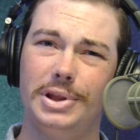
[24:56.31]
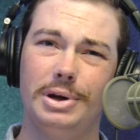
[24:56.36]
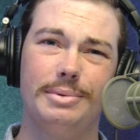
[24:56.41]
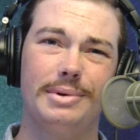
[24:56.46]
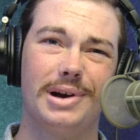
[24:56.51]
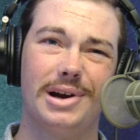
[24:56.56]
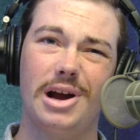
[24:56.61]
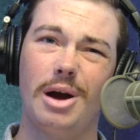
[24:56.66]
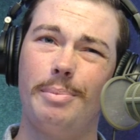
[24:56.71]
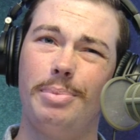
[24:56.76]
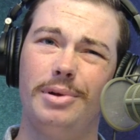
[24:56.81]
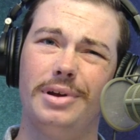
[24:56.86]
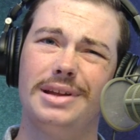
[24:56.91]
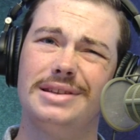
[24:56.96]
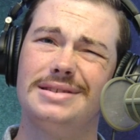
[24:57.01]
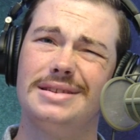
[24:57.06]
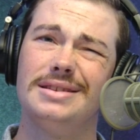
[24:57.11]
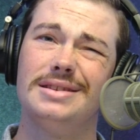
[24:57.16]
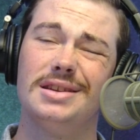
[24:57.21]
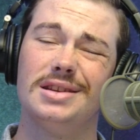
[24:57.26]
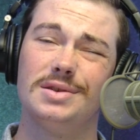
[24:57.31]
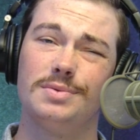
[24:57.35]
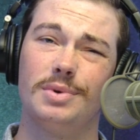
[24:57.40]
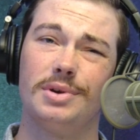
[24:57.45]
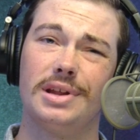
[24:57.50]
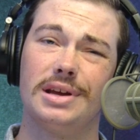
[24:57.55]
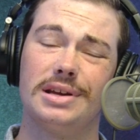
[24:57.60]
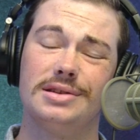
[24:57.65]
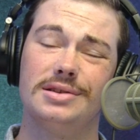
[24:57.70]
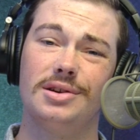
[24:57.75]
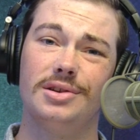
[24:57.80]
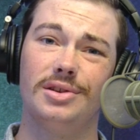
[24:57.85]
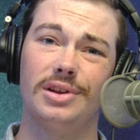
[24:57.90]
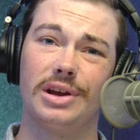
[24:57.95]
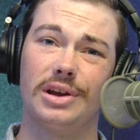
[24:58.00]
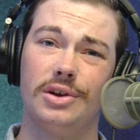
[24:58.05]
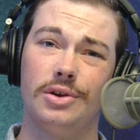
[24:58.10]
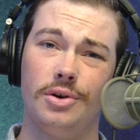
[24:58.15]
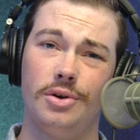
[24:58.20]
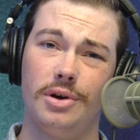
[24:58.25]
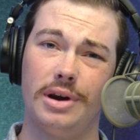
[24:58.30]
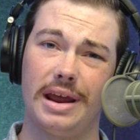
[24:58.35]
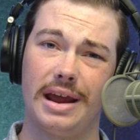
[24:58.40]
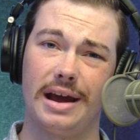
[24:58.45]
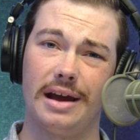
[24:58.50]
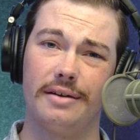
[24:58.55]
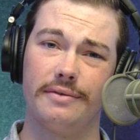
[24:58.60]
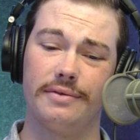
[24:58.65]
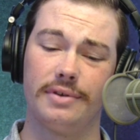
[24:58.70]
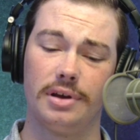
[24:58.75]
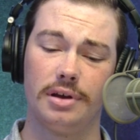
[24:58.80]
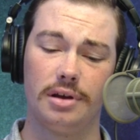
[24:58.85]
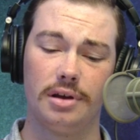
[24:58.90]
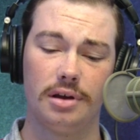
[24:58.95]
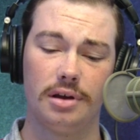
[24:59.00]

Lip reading: there were a couple instances where they certainly could have.